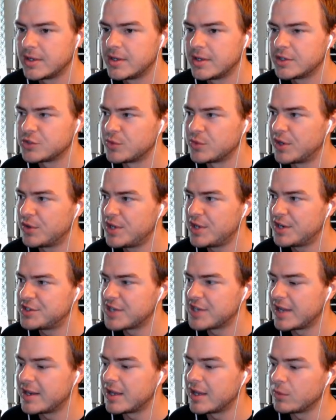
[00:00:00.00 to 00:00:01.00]
So we don't need a
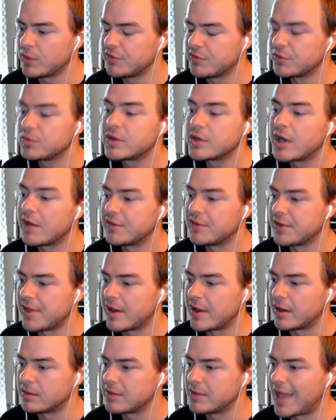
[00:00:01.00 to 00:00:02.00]
tight end. We've covered
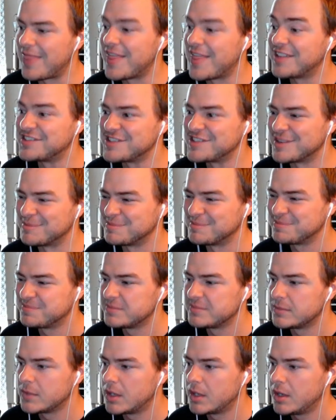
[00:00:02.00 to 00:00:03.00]
there, and then some.
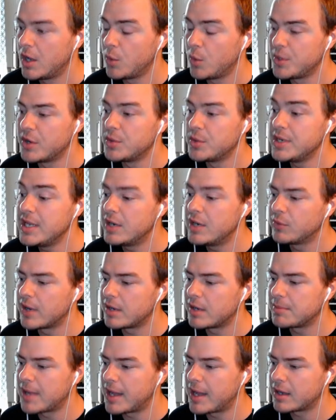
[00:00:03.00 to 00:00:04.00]
We don't need a
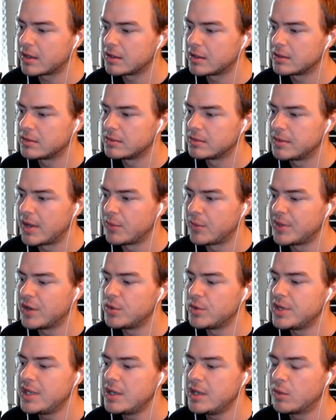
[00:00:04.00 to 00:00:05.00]
running back. We don't
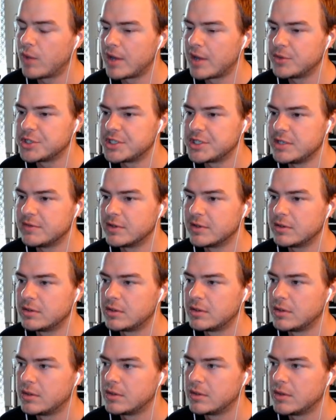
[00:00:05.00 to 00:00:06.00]
need a wide receiver.
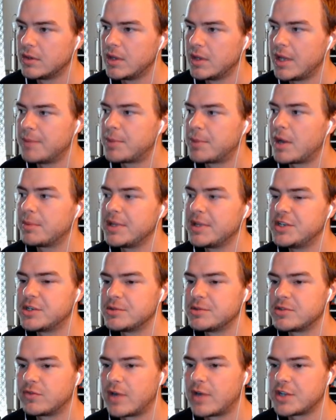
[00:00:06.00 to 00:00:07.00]
Probably in
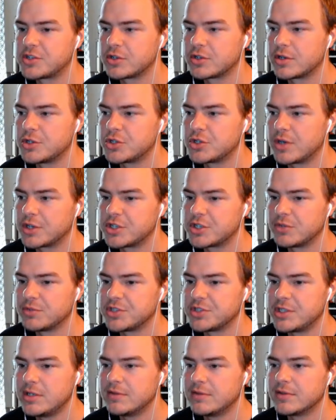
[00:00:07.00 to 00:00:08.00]
terms of roster construction,
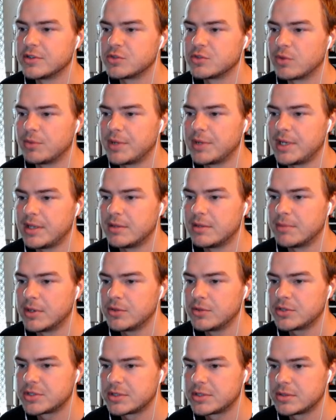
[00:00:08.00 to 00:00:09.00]
receiver is what we need the
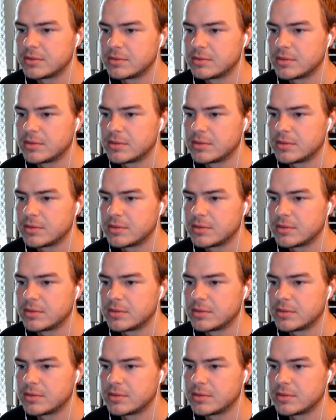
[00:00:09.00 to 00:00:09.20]
most.